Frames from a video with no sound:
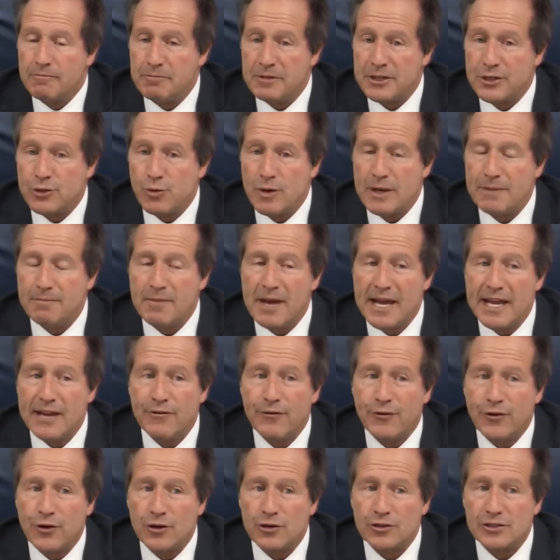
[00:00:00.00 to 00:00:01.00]
between May
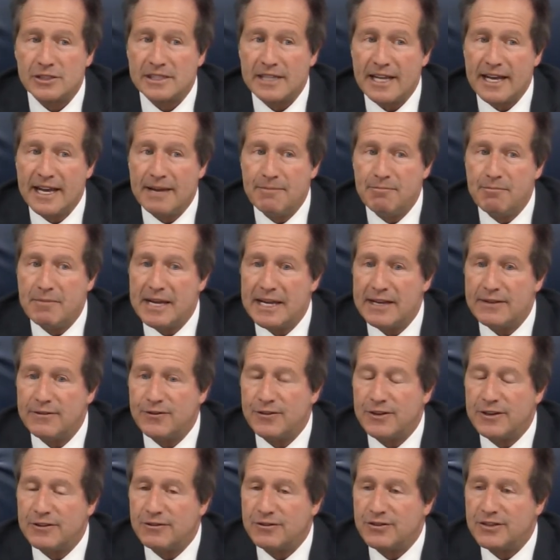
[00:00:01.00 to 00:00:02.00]
1st and May
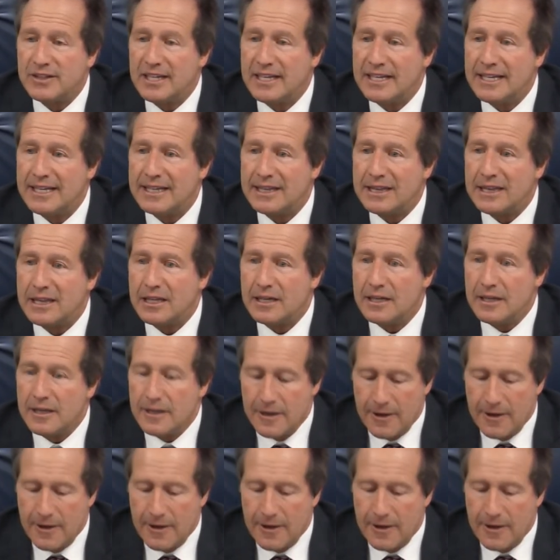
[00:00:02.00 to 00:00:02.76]
15th.